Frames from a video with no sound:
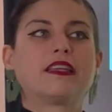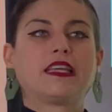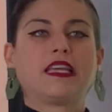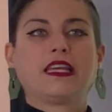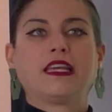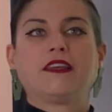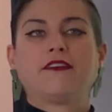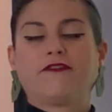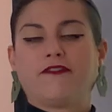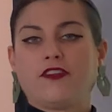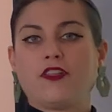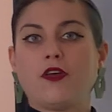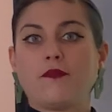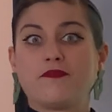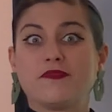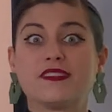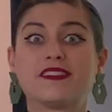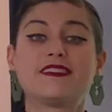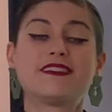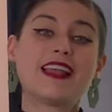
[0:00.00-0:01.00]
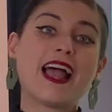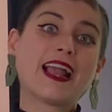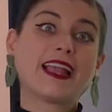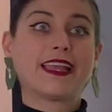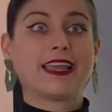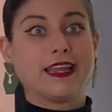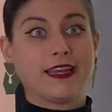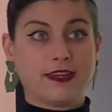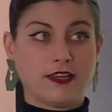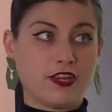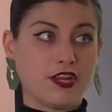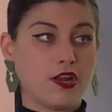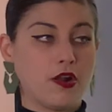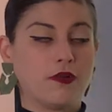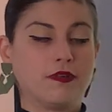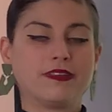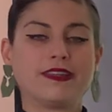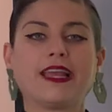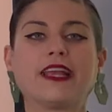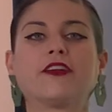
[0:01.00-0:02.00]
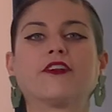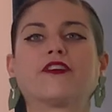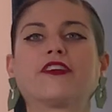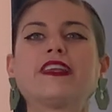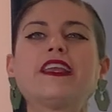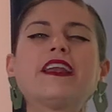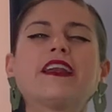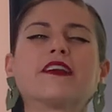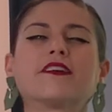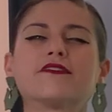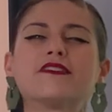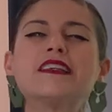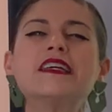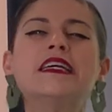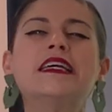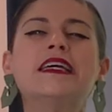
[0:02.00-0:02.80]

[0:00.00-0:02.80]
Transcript: King Philip II, you know, in later years.